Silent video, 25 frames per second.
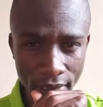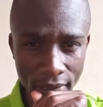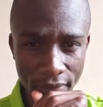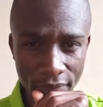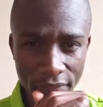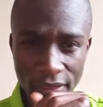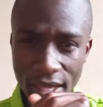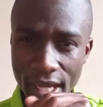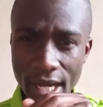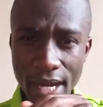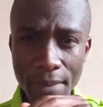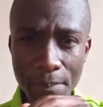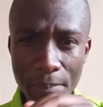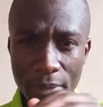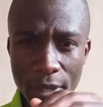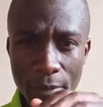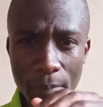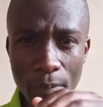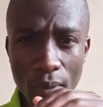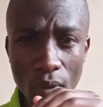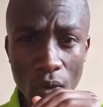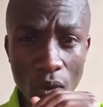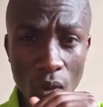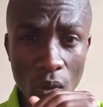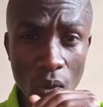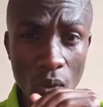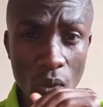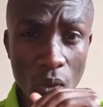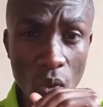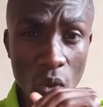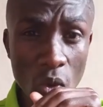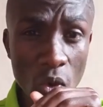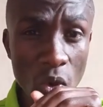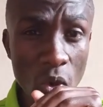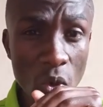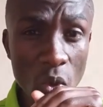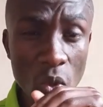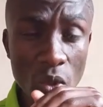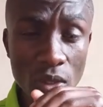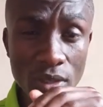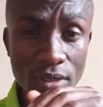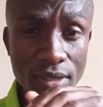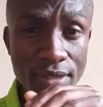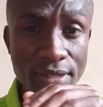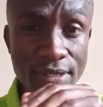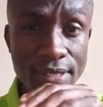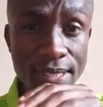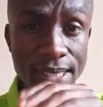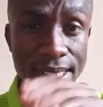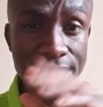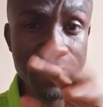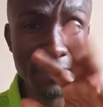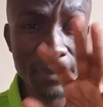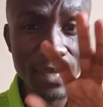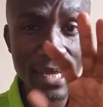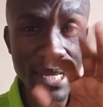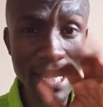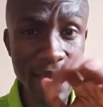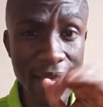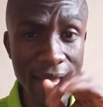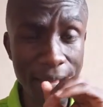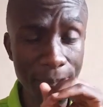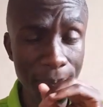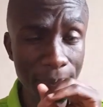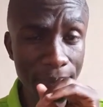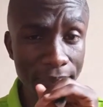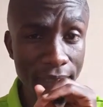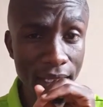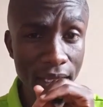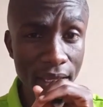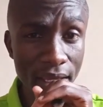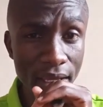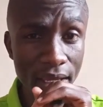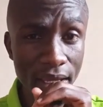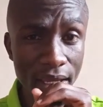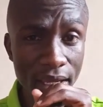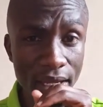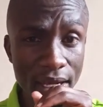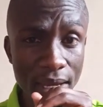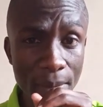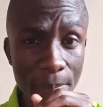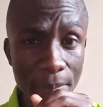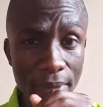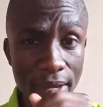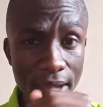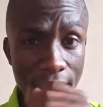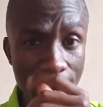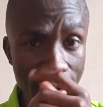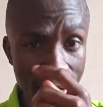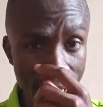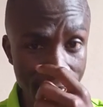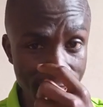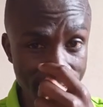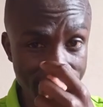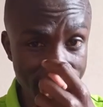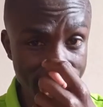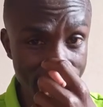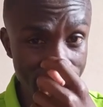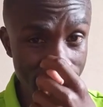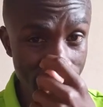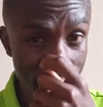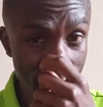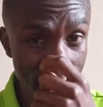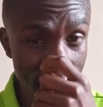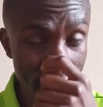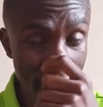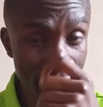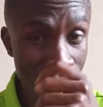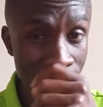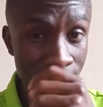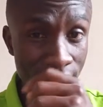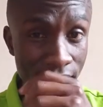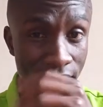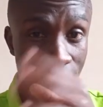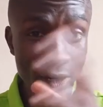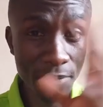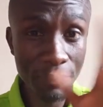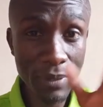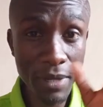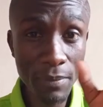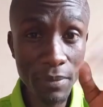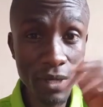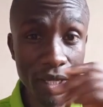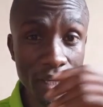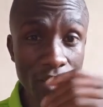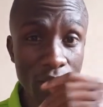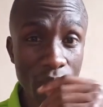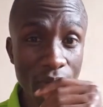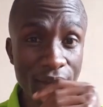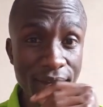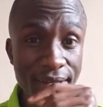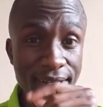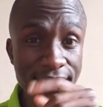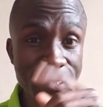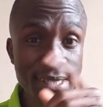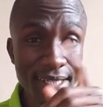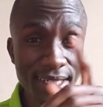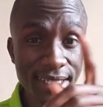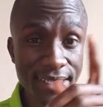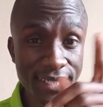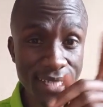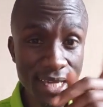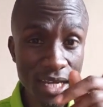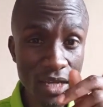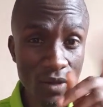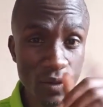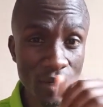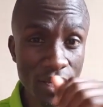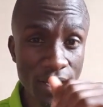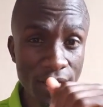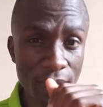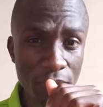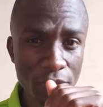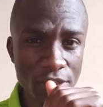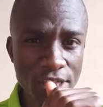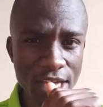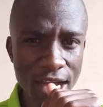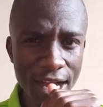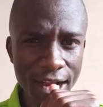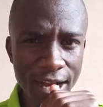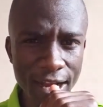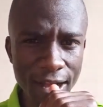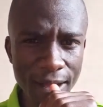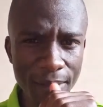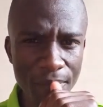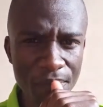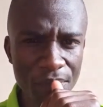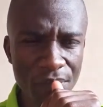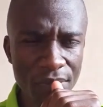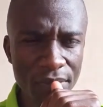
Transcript: There are people who look similar in appearance. In public, you can easily tell yule ni Mjaka.